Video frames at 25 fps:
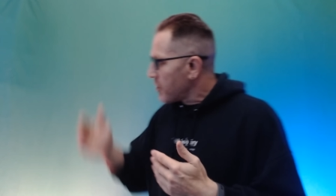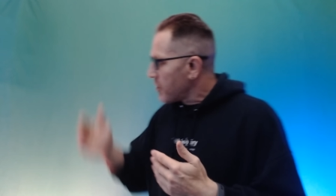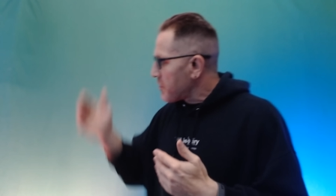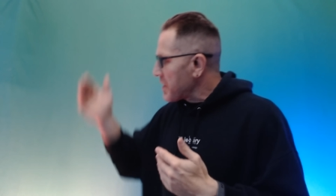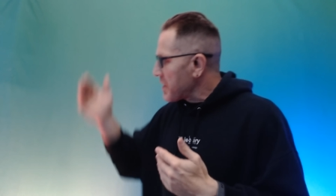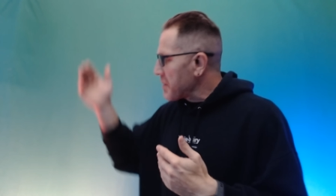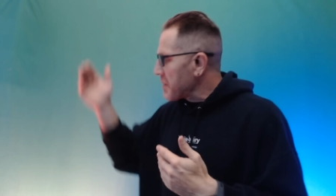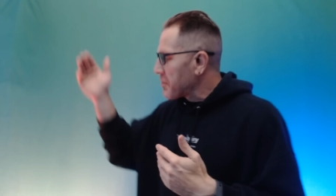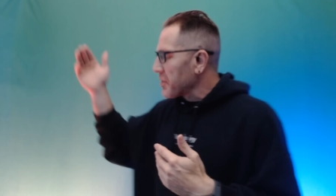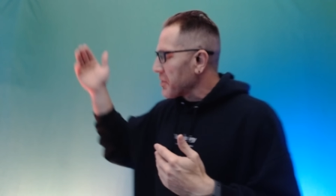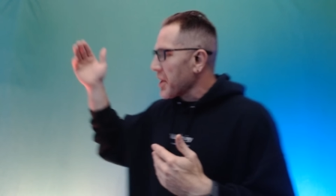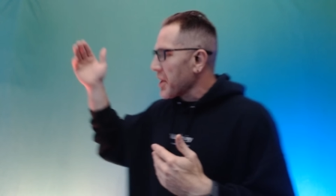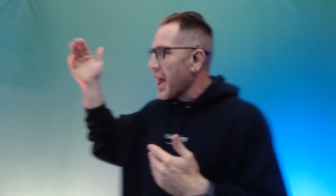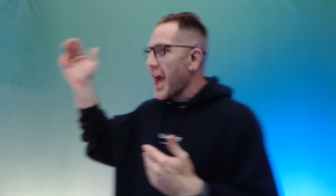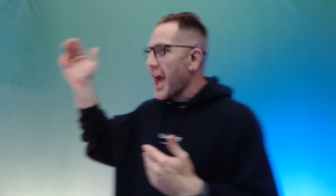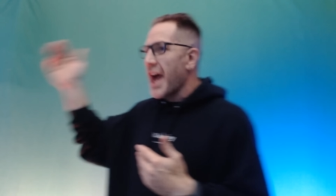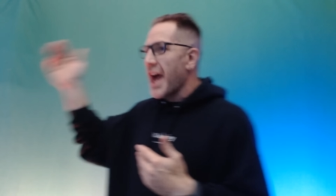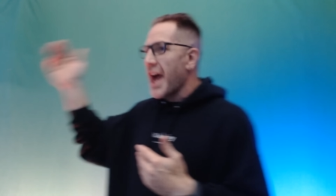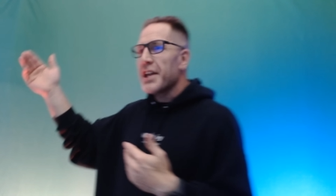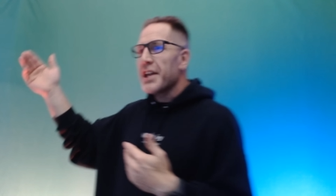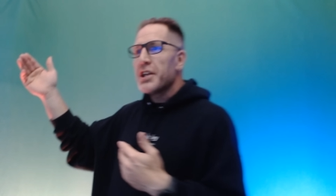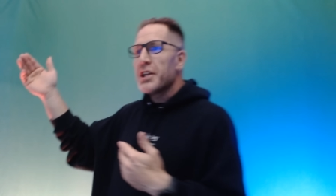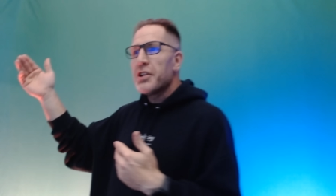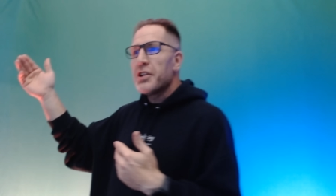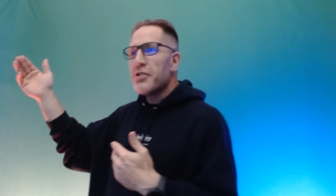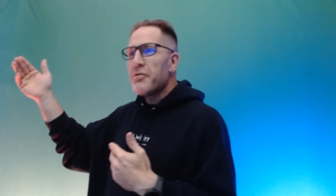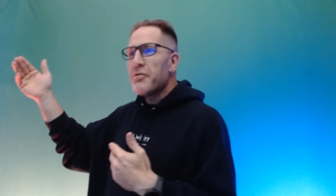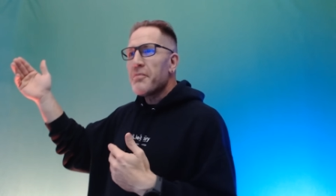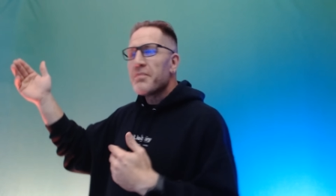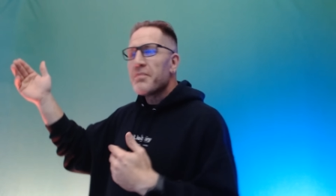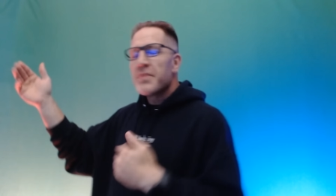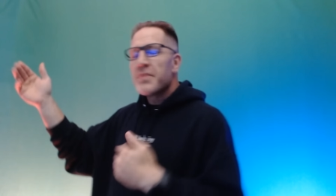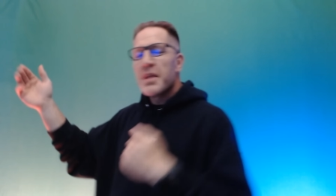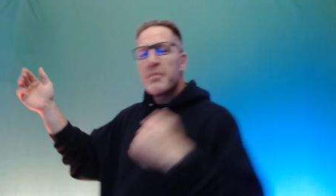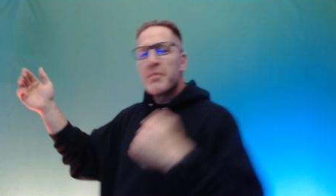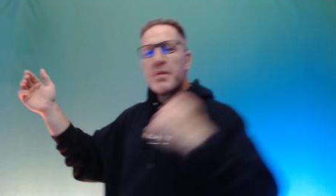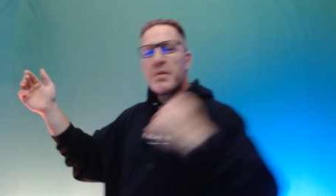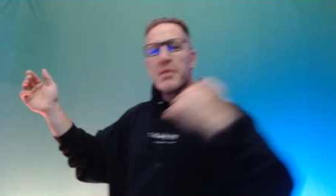People ahead of you,
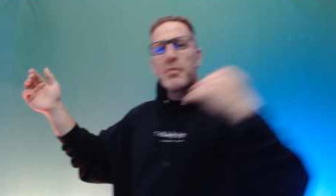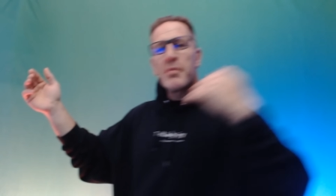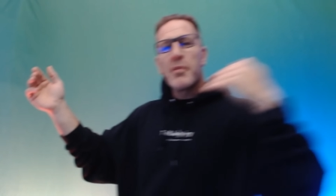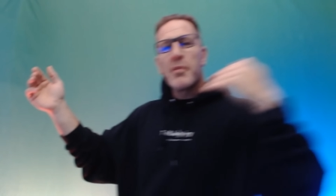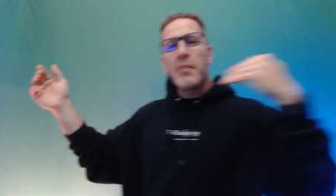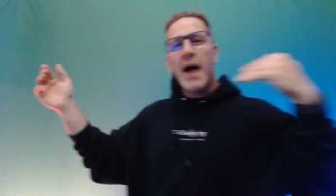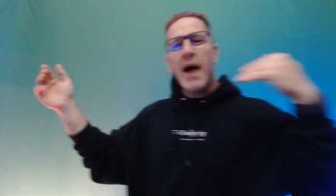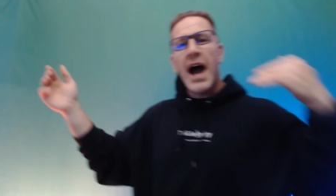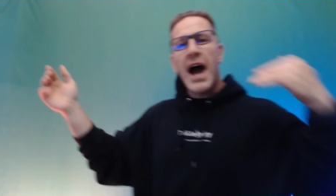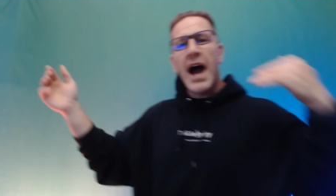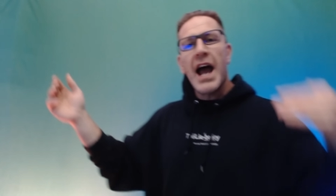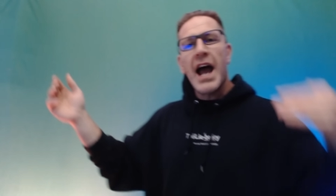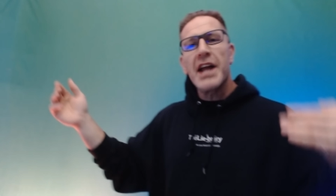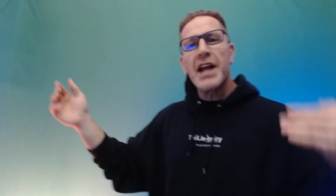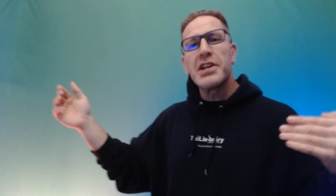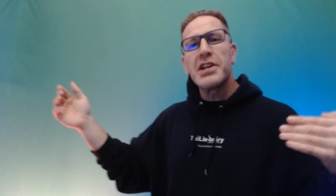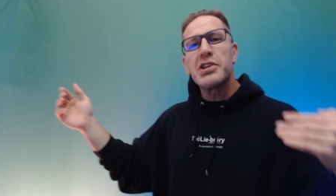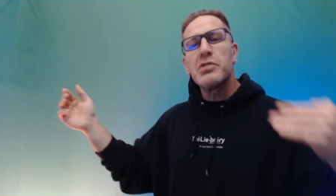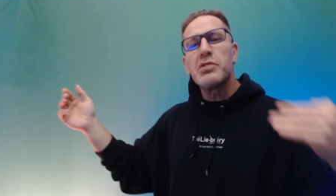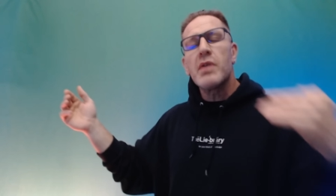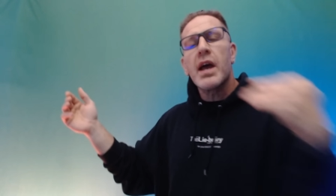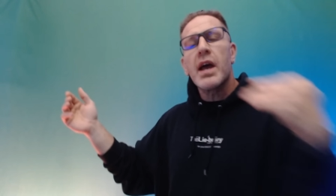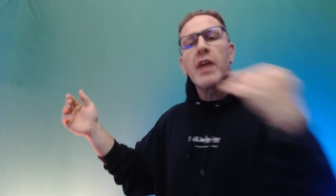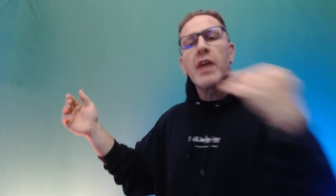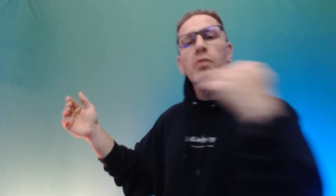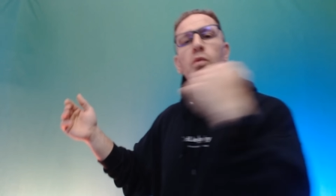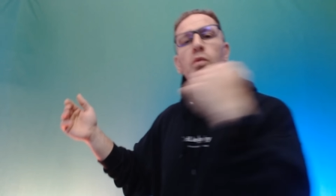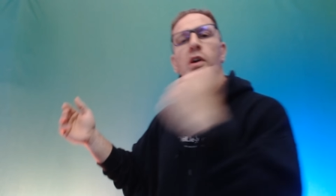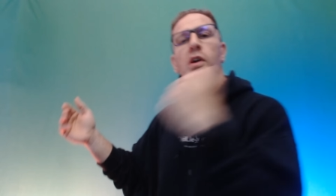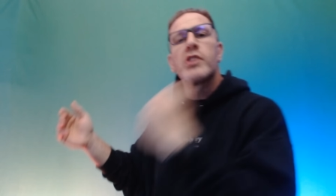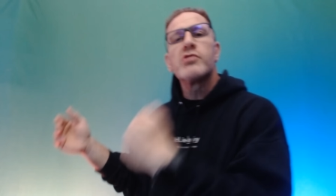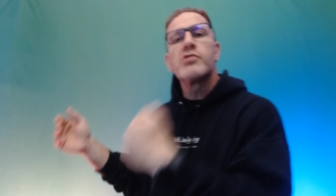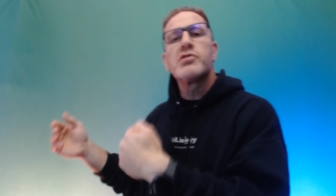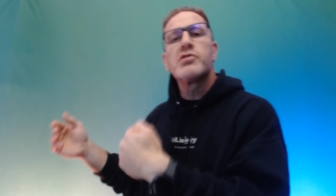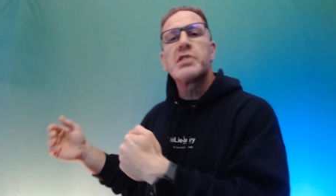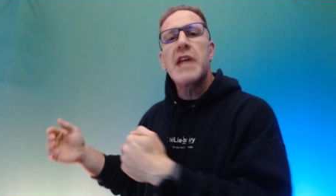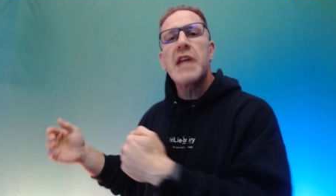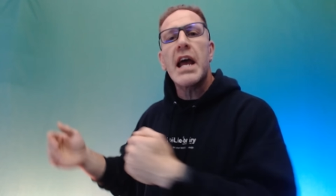people behind you and where
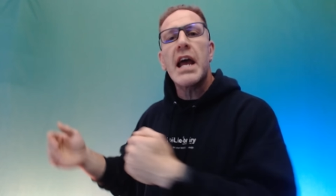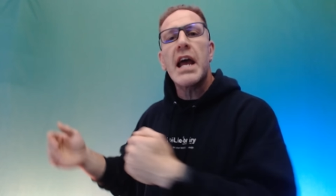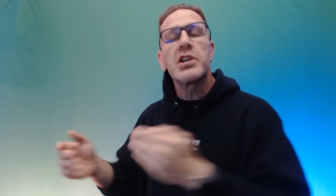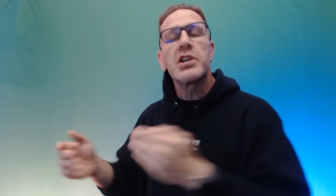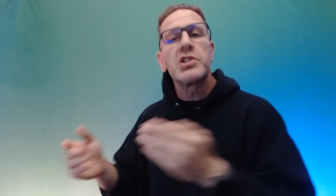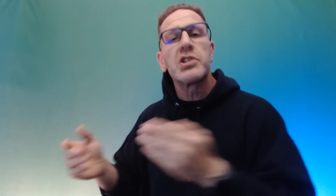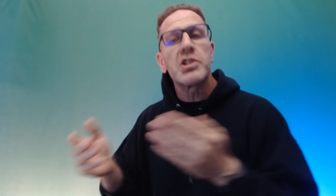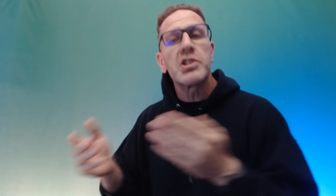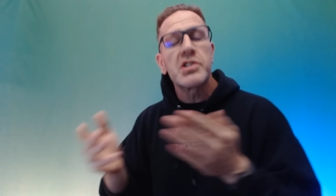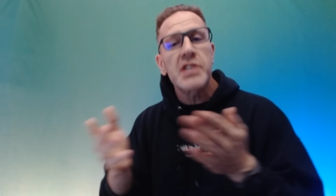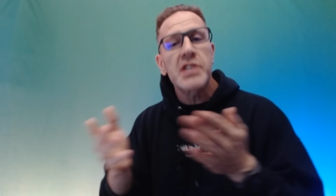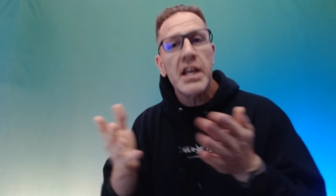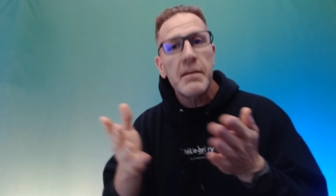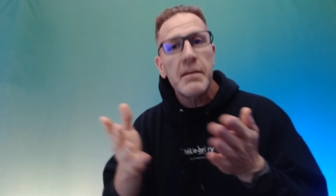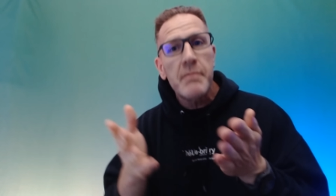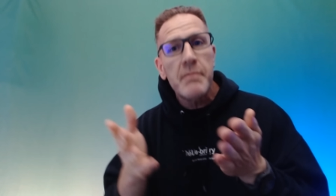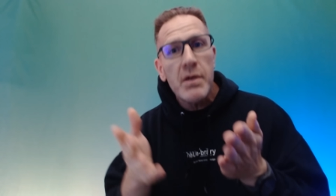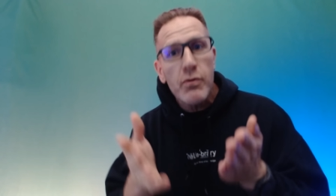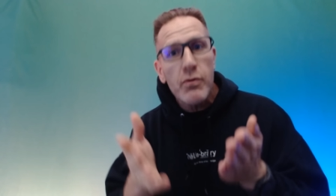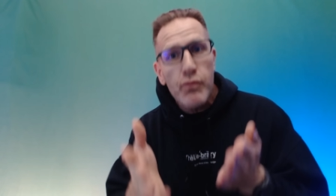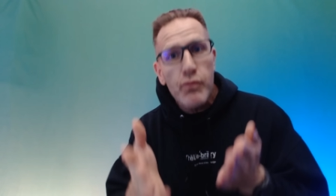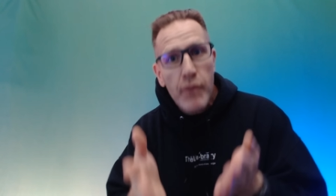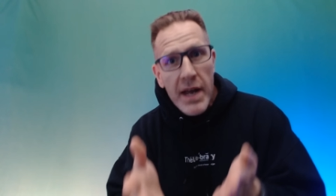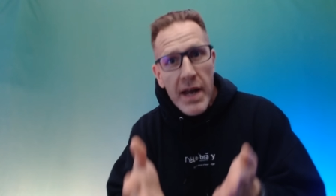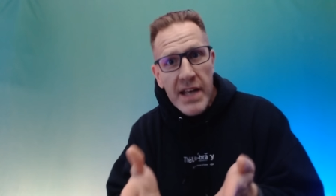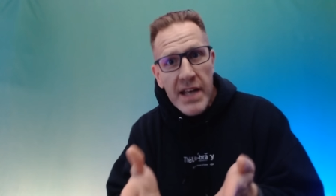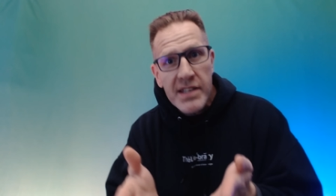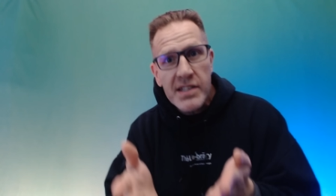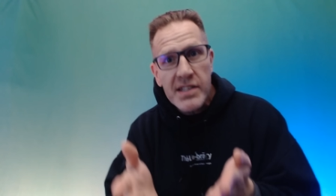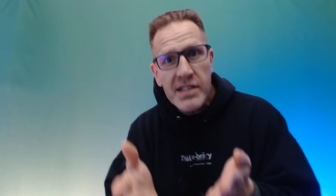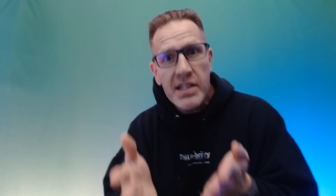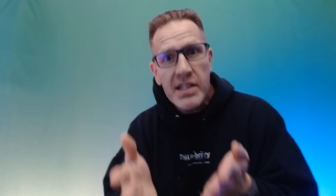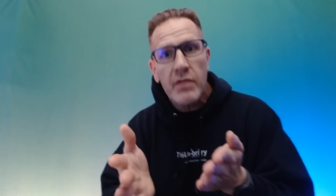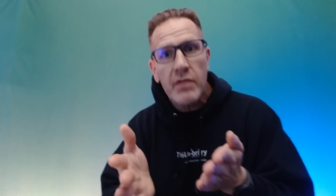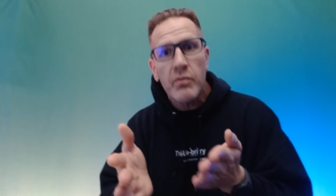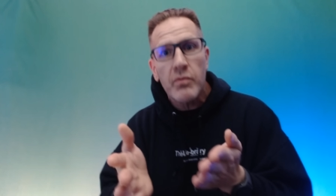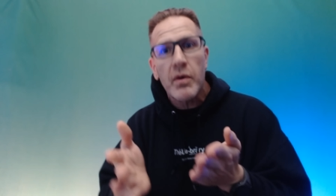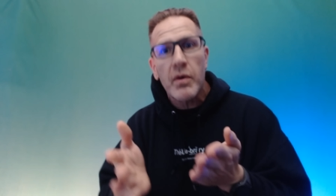you stand, just like me
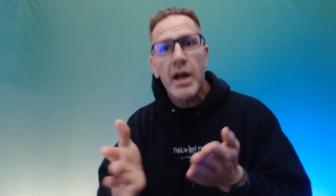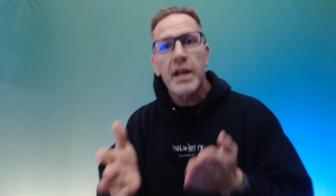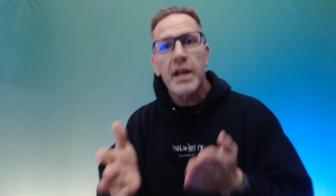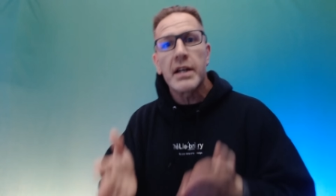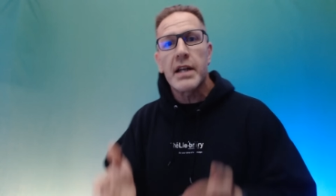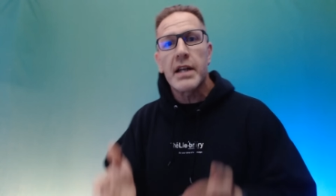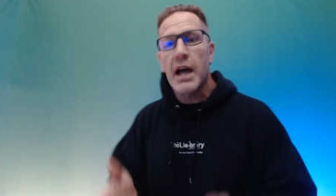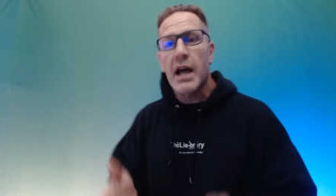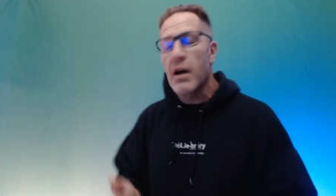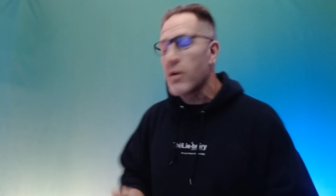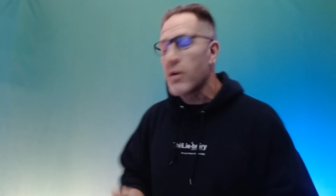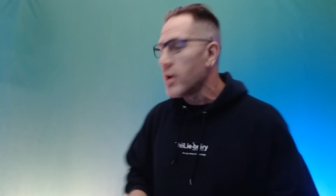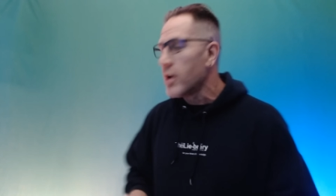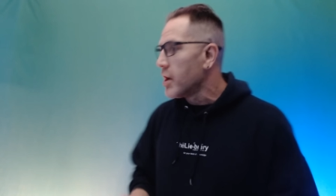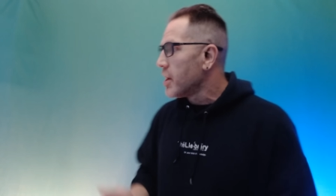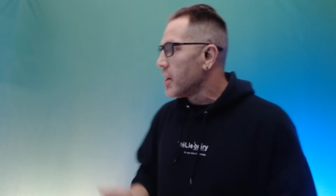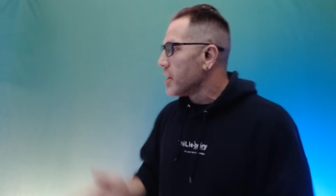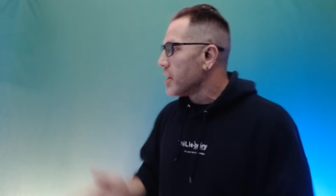racing right now.